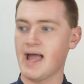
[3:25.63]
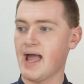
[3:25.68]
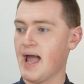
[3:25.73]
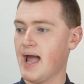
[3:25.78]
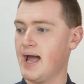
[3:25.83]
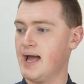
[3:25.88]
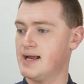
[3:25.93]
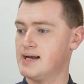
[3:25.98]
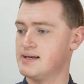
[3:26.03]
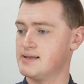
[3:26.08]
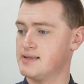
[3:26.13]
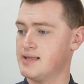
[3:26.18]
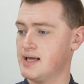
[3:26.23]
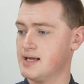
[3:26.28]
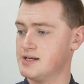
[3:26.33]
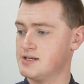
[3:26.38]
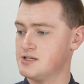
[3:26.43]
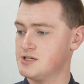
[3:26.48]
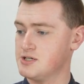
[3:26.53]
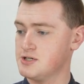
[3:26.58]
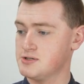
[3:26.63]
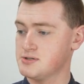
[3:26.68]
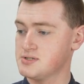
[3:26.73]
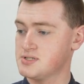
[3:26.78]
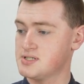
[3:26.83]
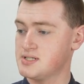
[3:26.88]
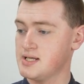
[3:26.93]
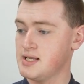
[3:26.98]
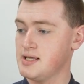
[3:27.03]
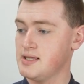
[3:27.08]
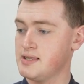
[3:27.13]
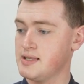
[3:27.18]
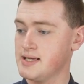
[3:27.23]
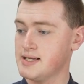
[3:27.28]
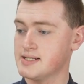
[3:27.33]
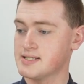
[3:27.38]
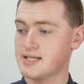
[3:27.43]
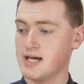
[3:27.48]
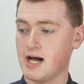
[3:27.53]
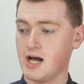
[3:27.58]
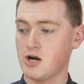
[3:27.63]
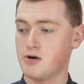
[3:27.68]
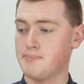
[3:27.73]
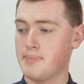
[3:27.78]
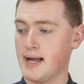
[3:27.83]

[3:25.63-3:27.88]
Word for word: And then you'll see the entire